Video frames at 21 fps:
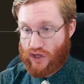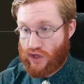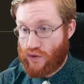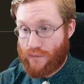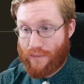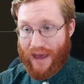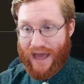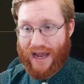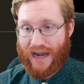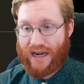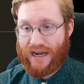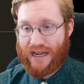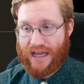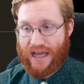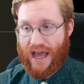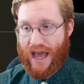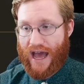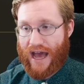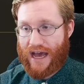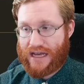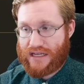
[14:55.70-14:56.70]

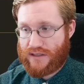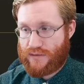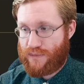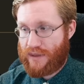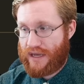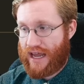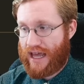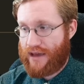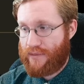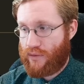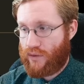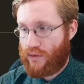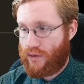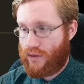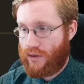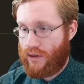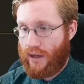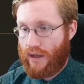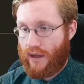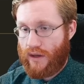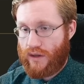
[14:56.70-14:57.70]
humanity has been
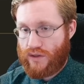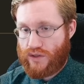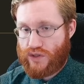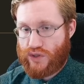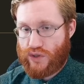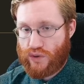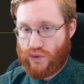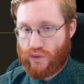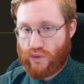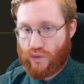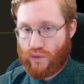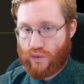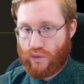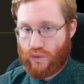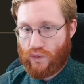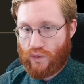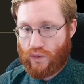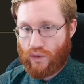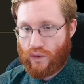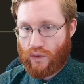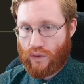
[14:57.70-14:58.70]
able
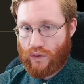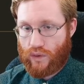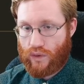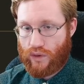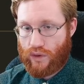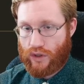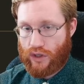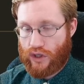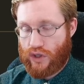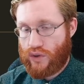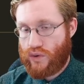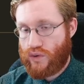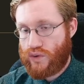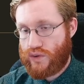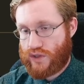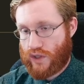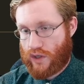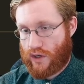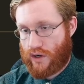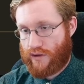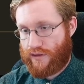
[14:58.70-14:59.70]
to
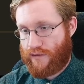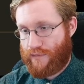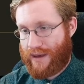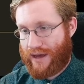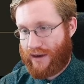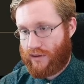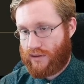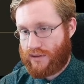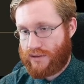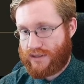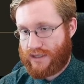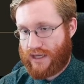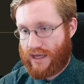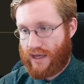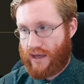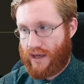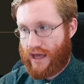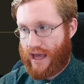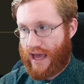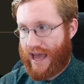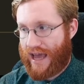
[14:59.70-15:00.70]
use earth metals
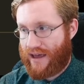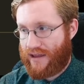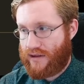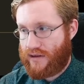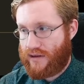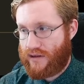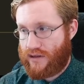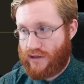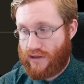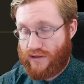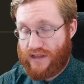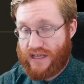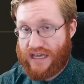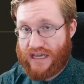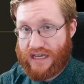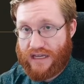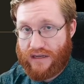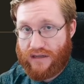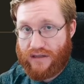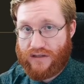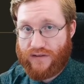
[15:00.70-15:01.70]
and
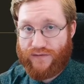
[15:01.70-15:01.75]
the